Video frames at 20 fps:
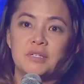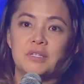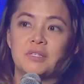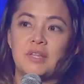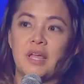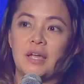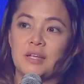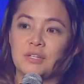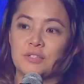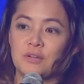
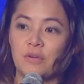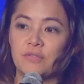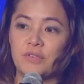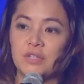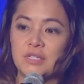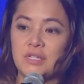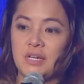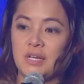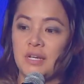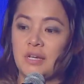there is
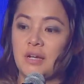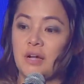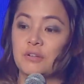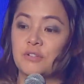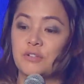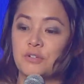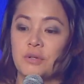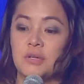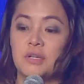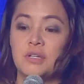obviously
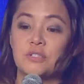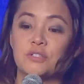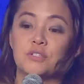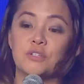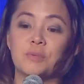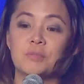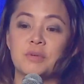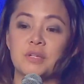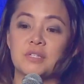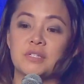cultural
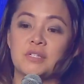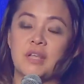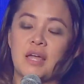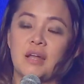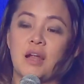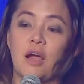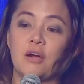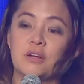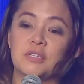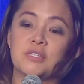instruments
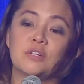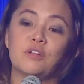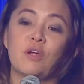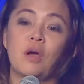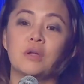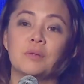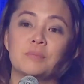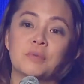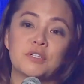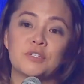that are
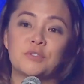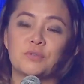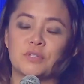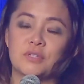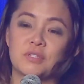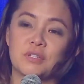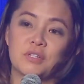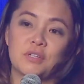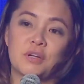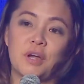synonymous to a
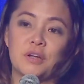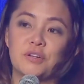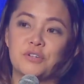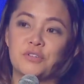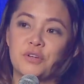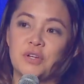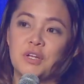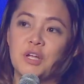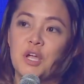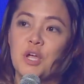certain
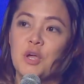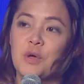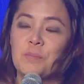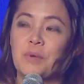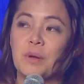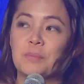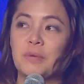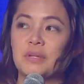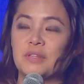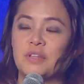country.
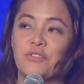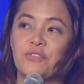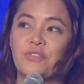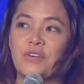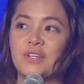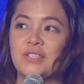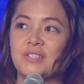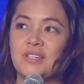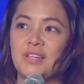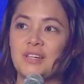But the
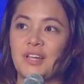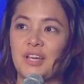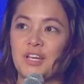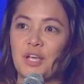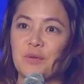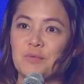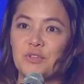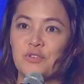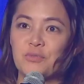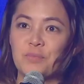first thing that
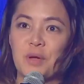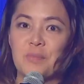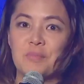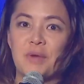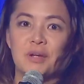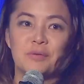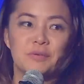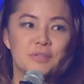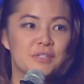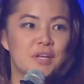came into my
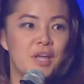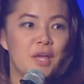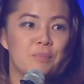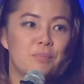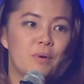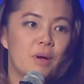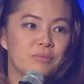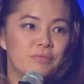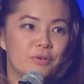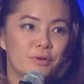mind was
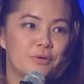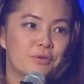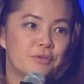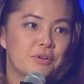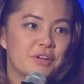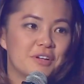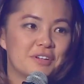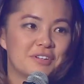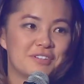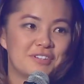K-pop for
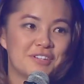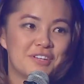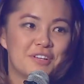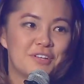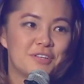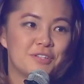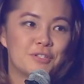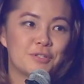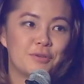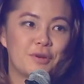Korea.
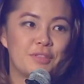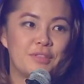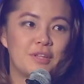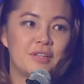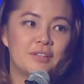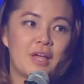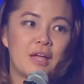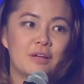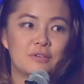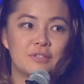So I
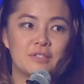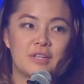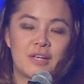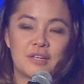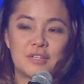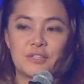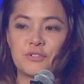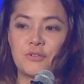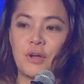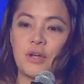think that was
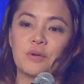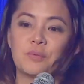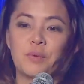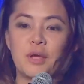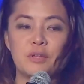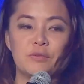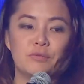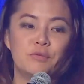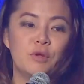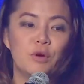like straight
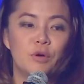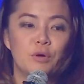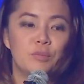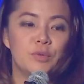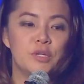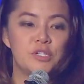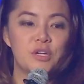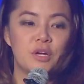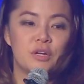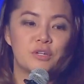away
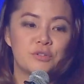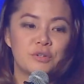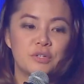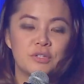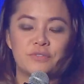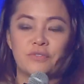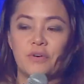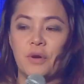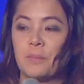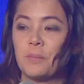which country
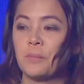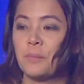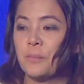it's from.